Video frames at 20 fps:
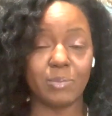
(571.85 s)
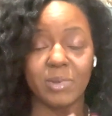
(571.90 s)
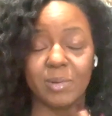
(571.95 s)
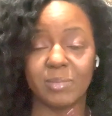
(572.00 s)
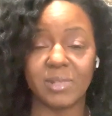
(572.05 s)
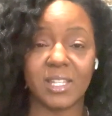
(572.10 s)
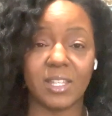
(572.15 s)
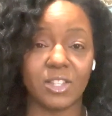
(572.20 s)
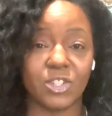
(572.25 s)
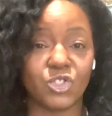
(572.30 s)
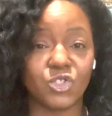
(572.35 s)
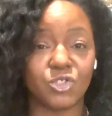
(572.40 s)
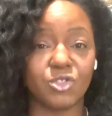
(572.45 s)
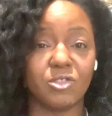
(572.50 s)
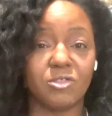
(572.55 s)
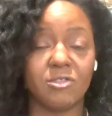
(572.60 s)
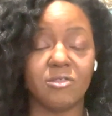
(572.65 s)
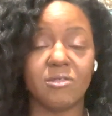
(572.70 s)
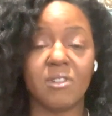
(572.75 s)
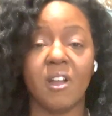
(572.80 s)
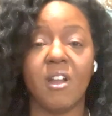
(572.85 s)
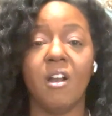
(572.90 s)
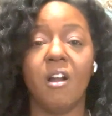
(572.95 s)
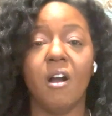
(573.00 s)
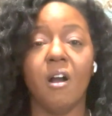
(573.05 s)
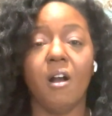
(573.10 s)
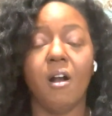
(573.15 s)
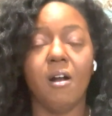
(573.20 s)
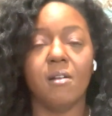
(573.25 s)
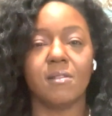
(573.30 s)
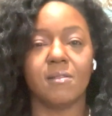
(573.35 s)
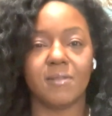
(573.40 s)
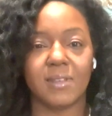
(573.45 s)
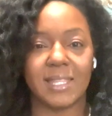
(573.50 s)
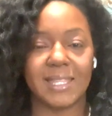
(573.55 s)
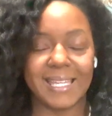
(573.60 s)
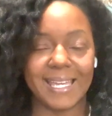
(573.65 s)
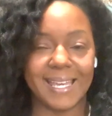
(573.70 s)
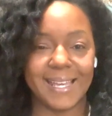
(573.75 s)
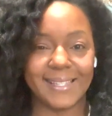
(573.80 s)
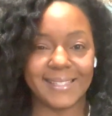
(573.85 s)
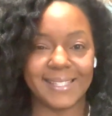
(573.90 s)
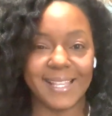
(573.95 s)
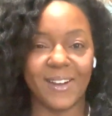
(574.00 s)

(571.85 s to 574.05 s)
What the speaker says: them see the truth, all of the things.